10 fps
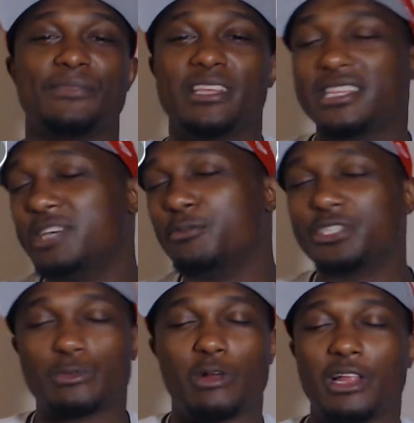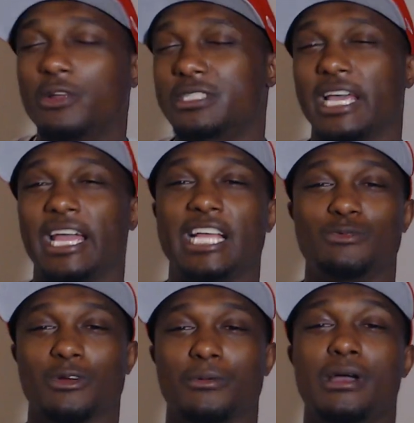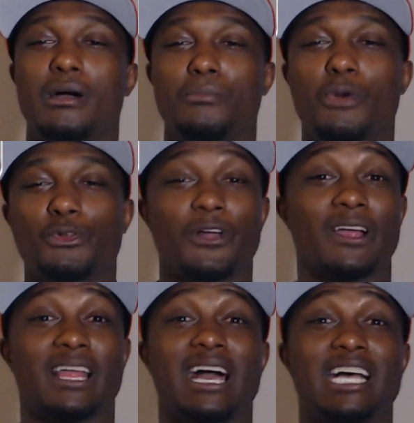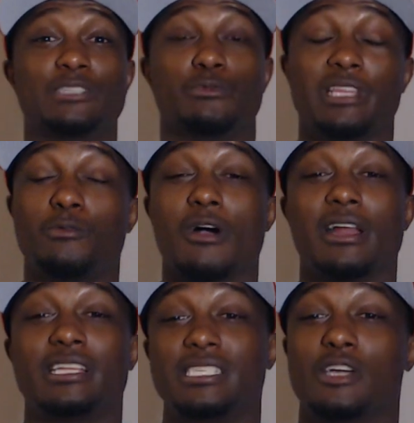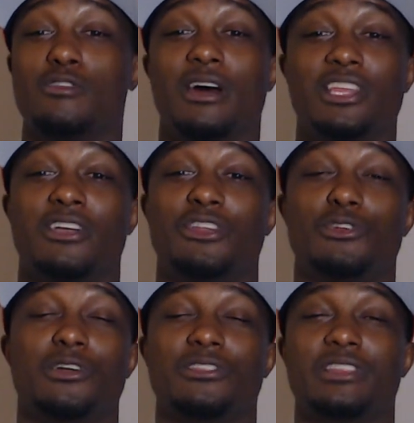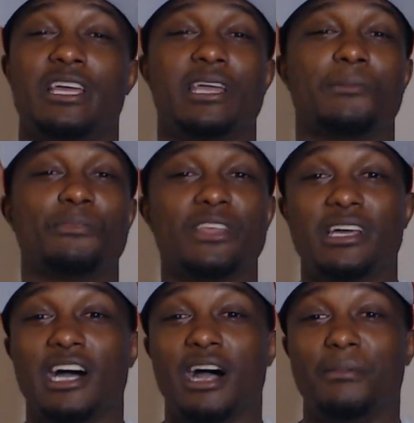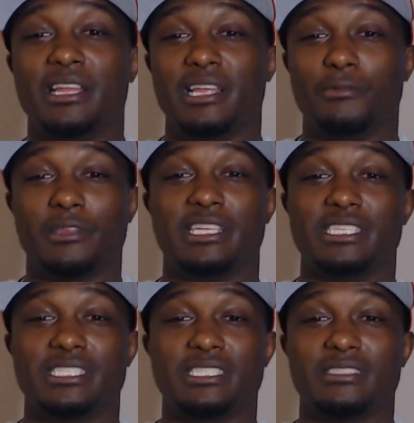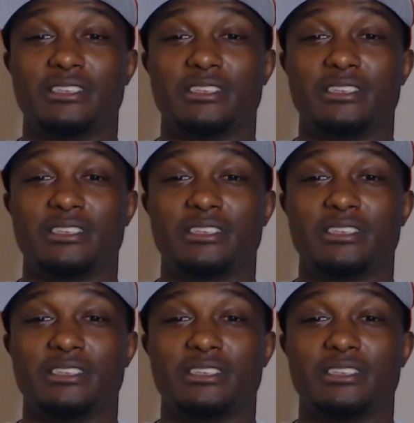It was just one of those games where both our guys really wanted to go out there and do their thing, and it really just,